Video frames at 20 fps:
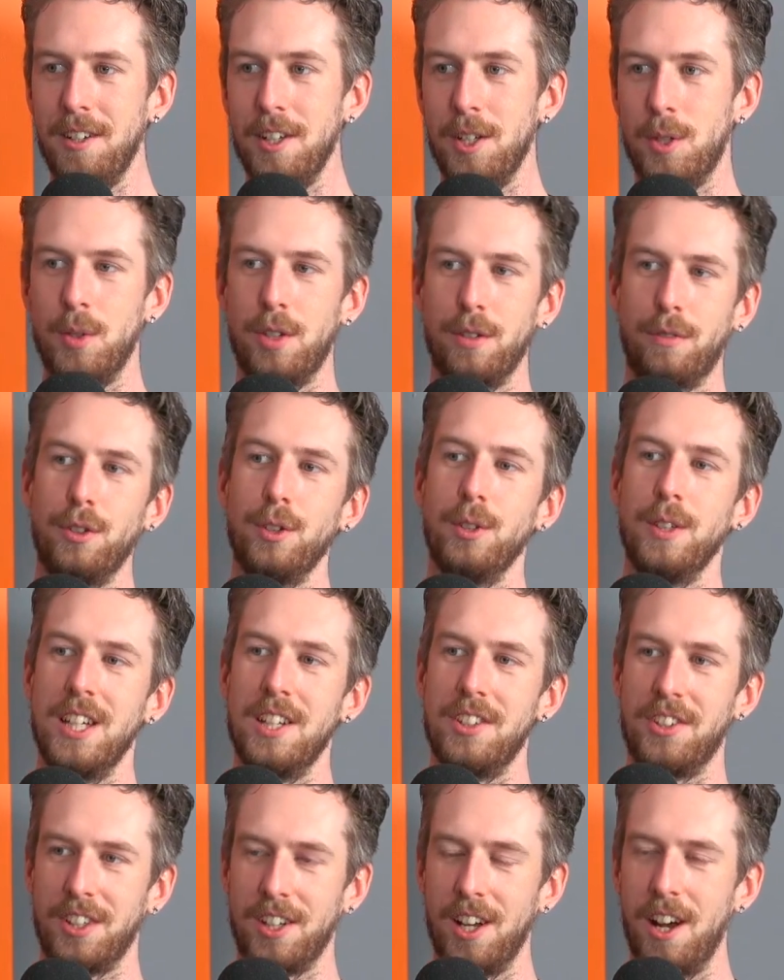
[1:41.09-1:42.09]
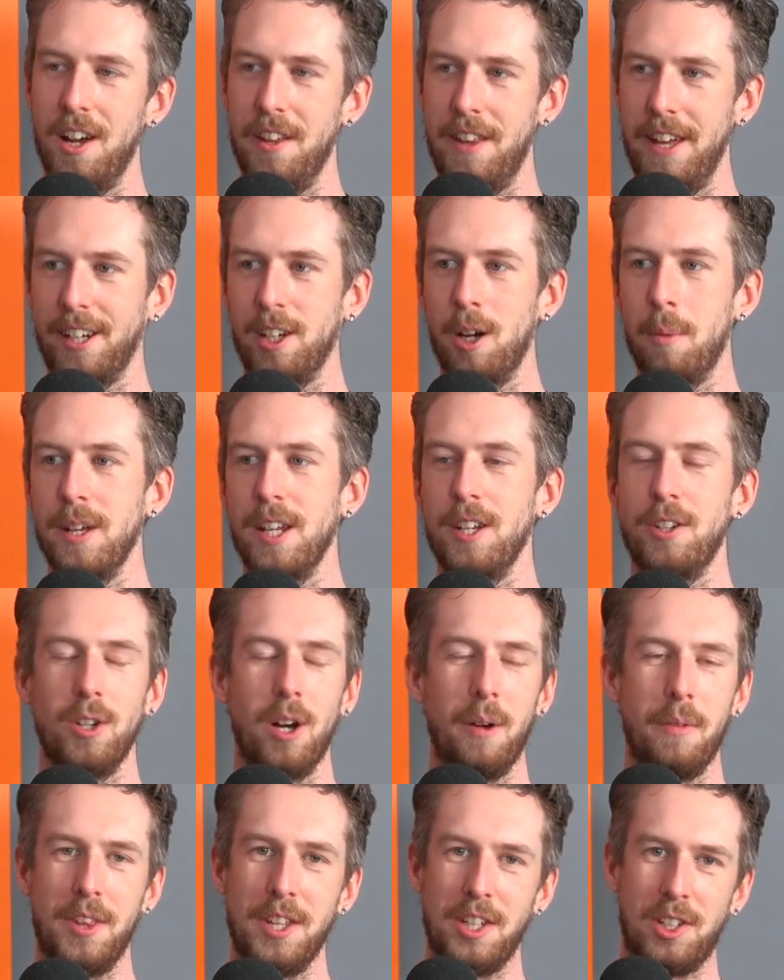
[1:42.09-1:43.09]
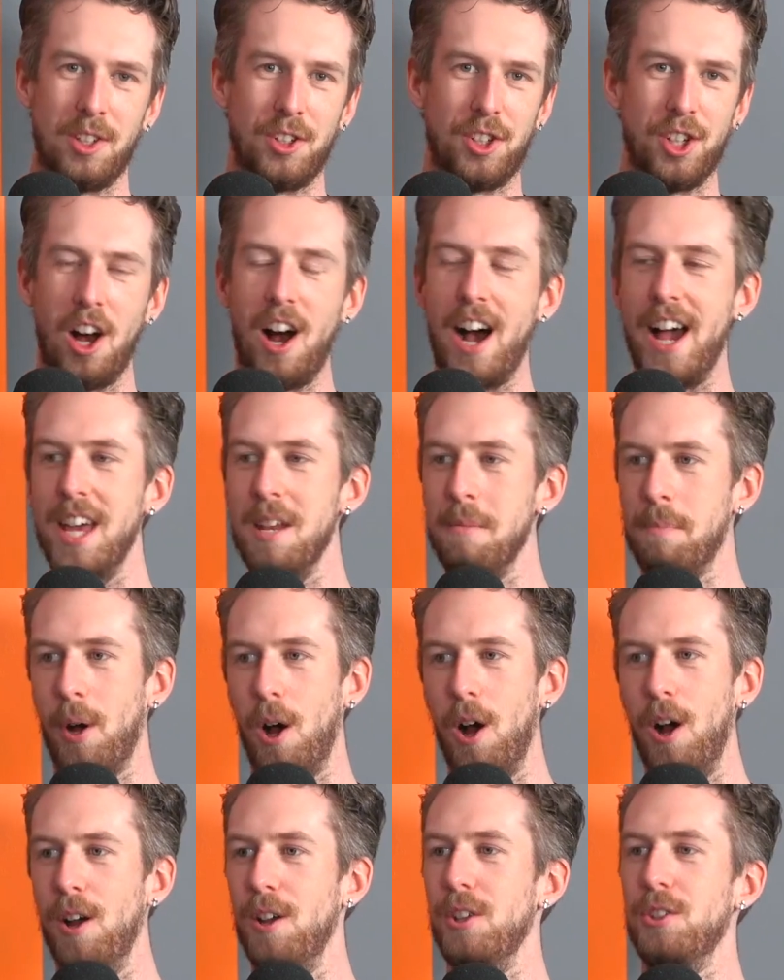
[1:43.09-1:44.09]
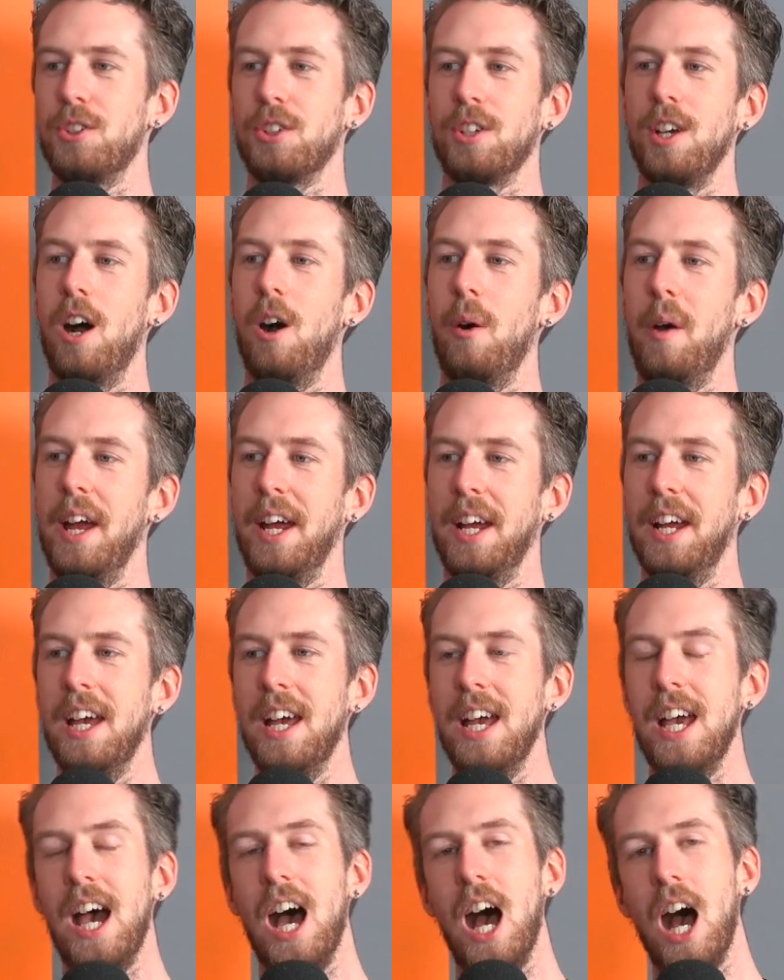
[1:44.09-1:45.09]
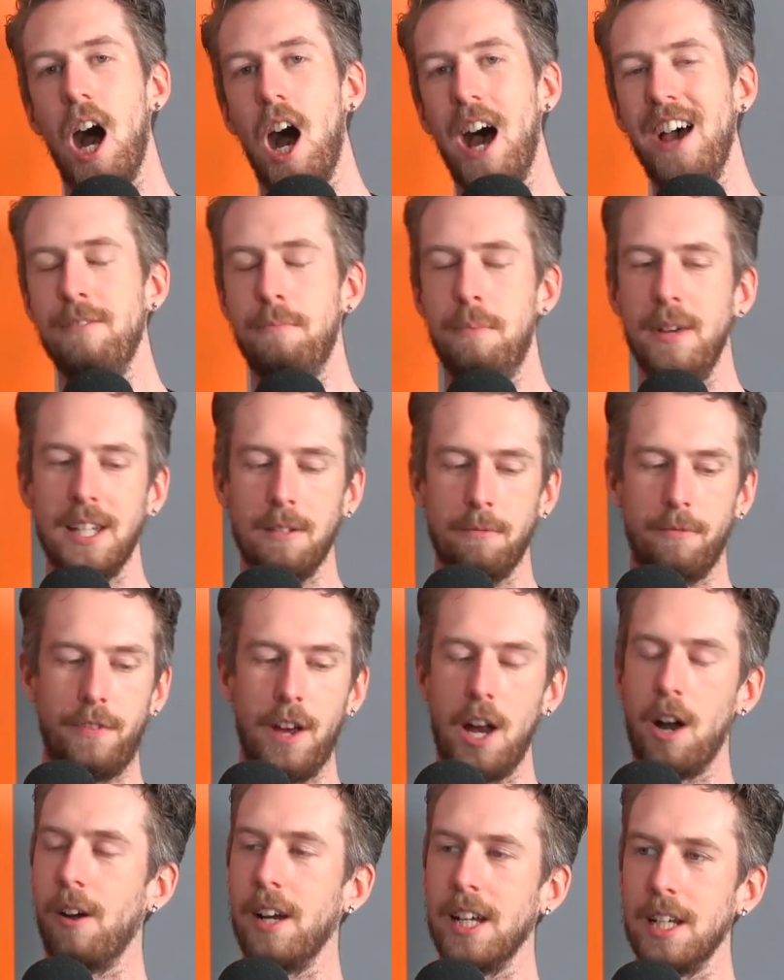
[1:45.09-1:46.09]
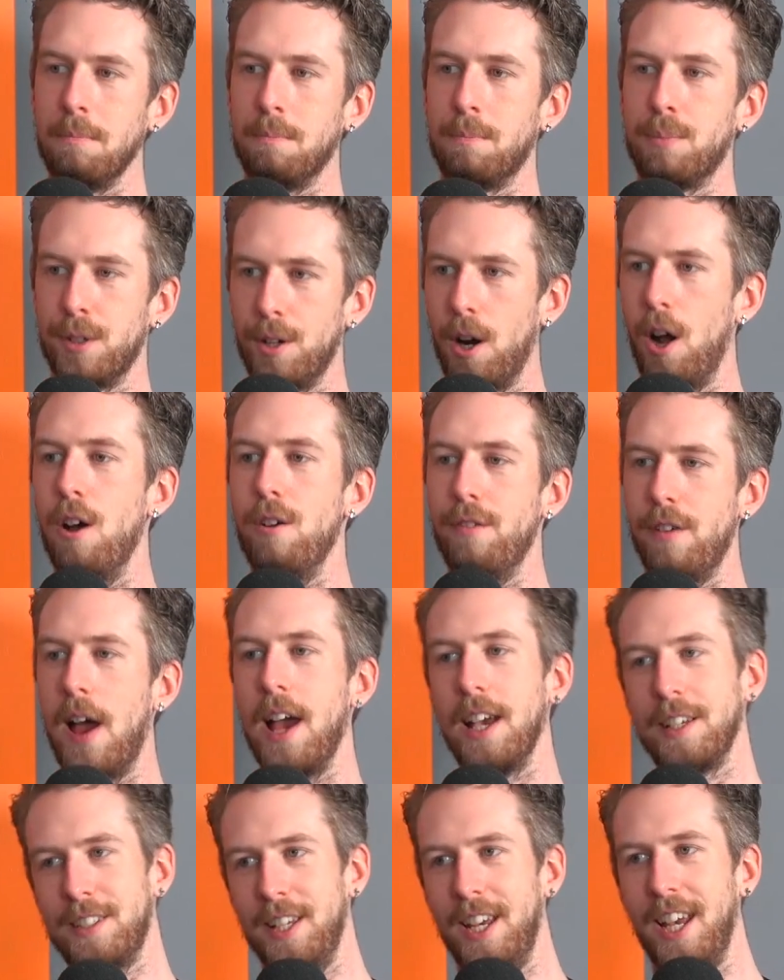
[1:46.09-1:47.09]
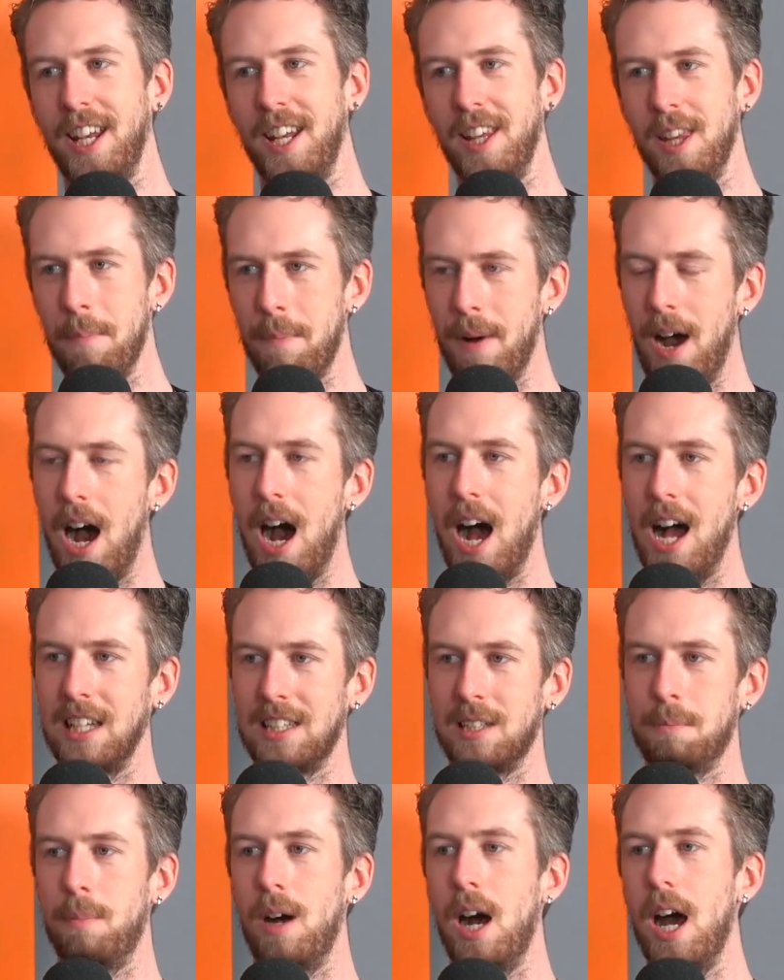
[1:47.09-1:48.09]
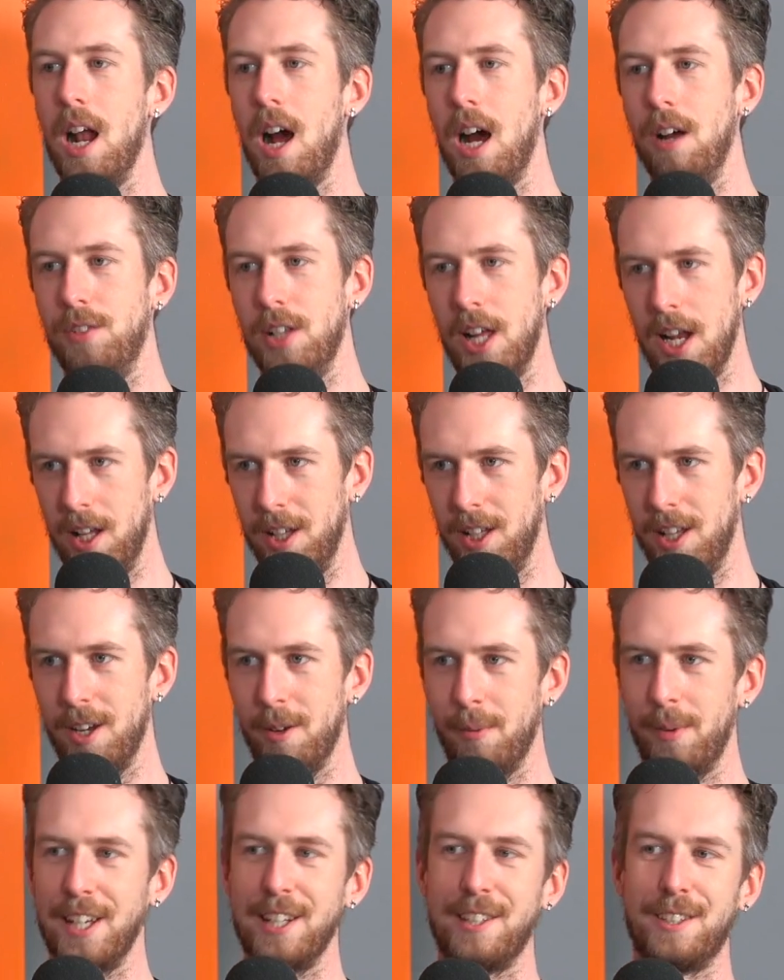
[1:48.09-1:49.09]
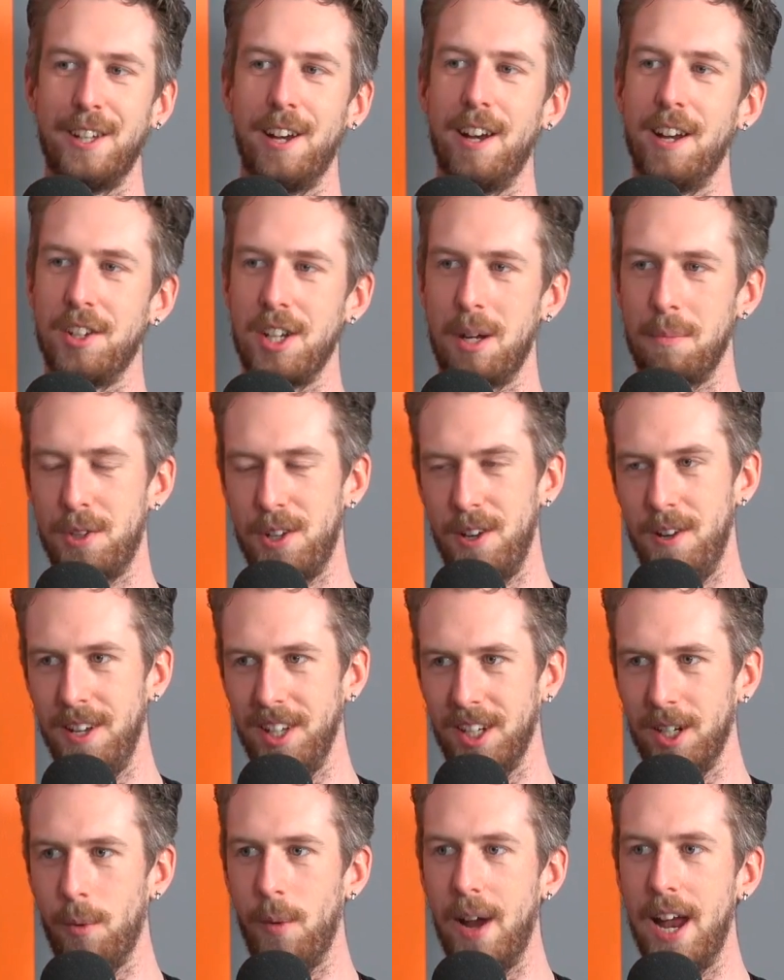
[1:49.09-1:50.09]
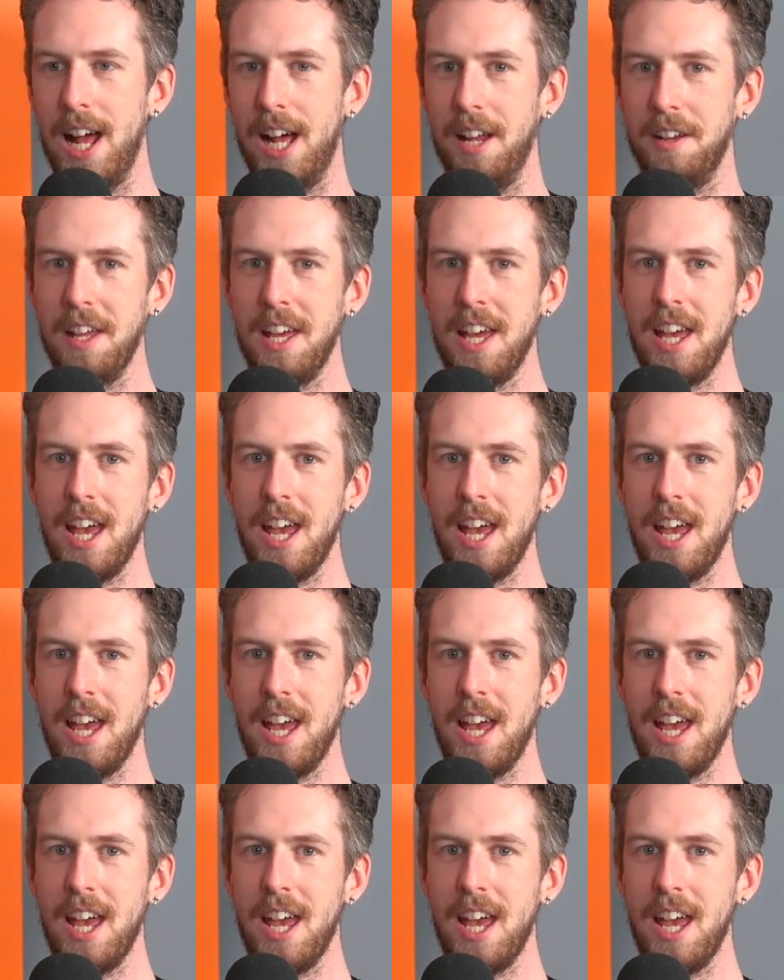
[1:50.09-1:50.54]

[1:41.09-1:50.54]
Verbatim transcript: This was a few years ago. They got me to do up this giant post going, that's right, I've been very pro-vaccine in the past, but I've done a lot of research. I'm turning around.